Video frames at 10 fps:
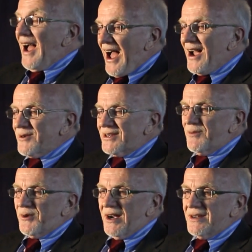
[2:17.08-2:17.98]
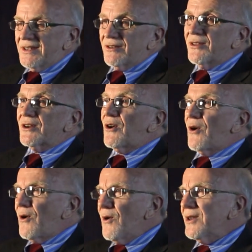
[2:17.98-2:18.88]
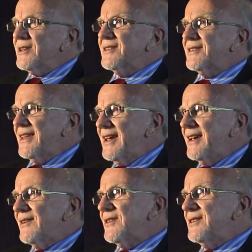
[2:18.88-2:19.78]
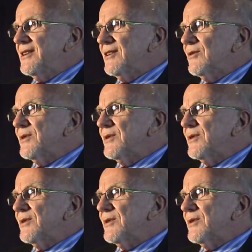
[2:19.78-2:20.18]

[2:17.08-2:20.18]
I was surprised, and on the coldest day of the year,